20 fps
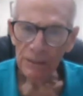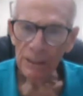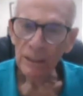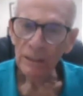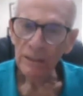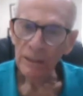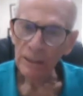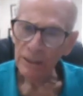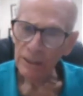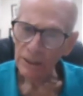
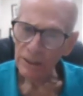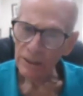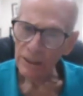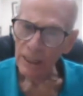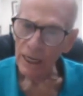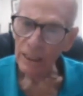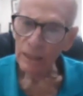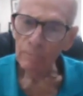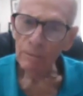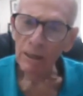This is
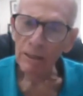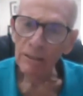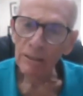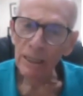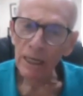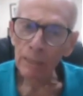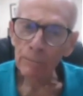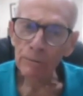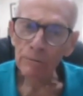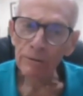not about an
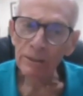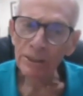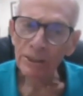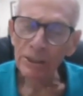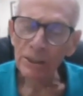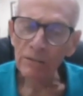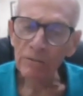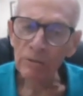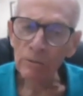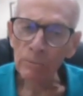
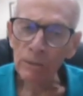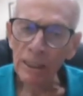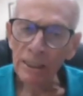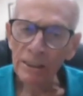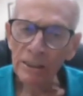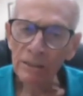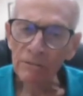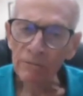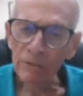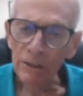apparition of the
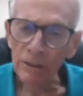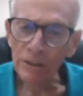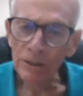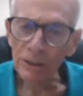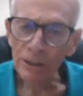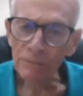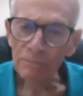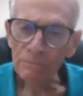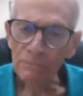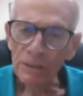Blessed
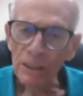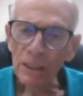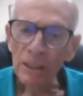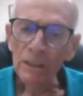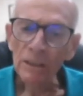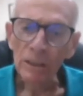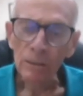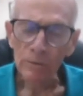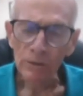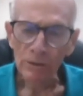Virgin.
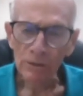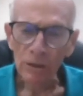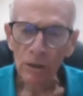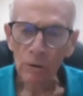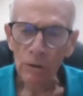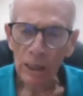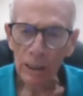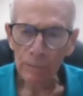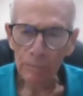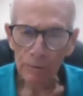There was
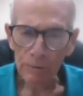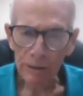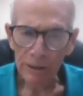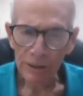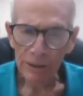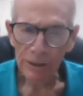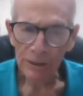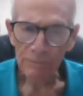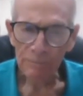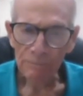no
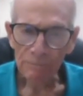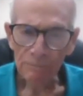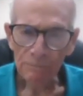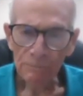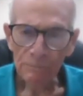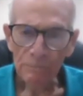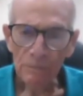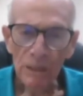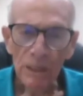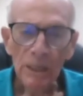apparition.
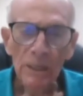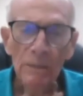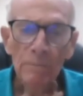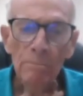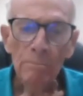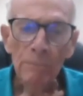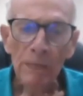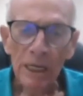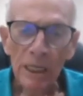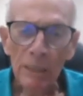
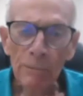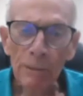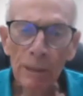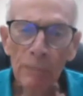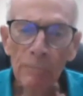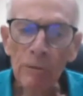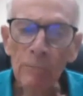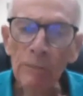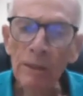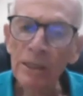Many
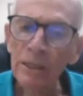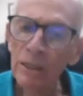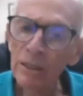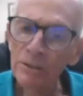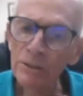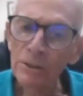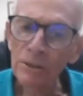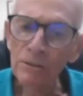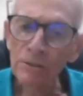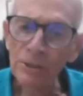people may
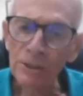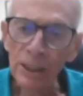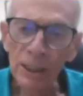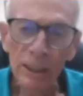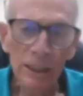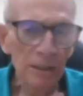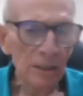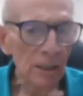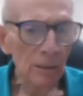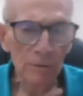also
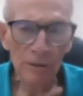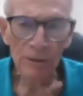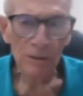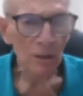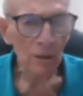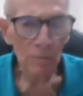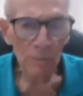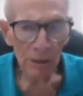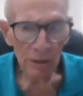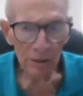say there was
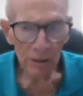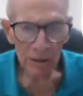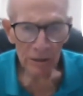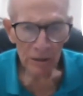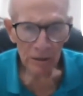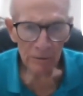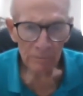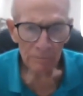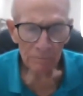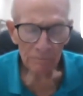no
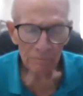miracle.